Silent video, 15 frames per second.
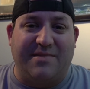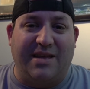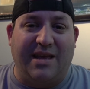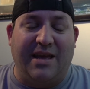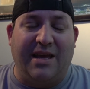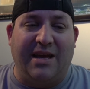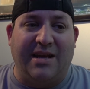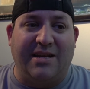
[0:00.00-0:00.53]

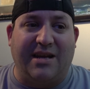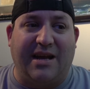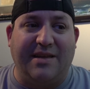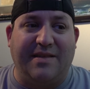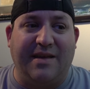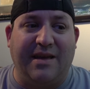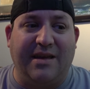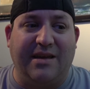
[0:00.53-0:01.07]
And I
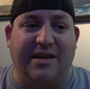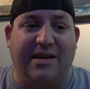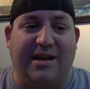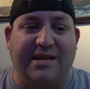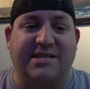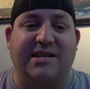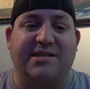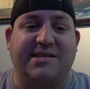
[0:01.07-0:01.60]
think
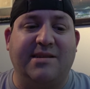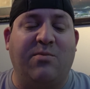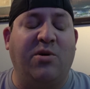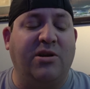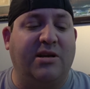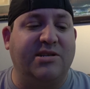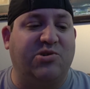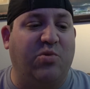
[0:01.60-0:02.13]
I saw
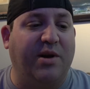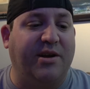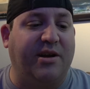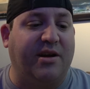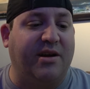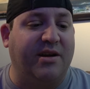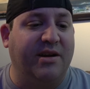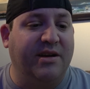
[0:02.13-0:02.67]
someone on
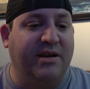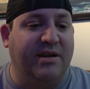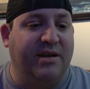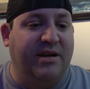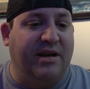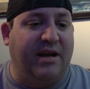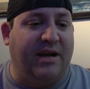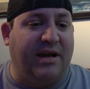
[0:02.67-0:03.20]
Twitter
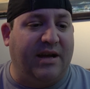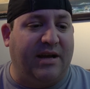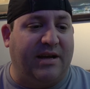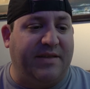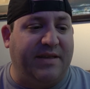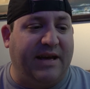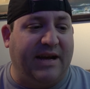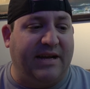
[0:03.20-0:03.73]

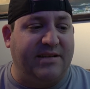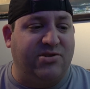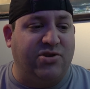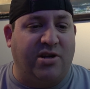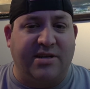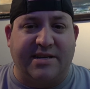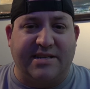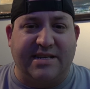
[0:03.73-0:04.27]
that
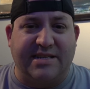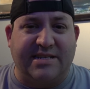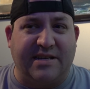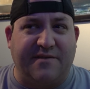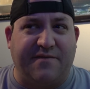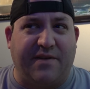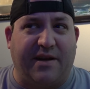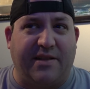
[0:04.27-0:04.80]
Drunk at
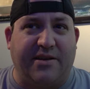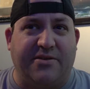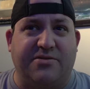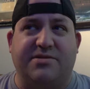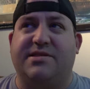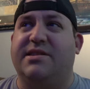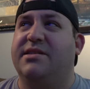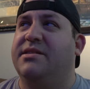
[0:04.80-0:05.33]
Disney
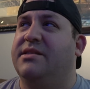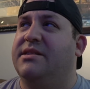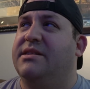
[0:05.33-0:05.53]
follows.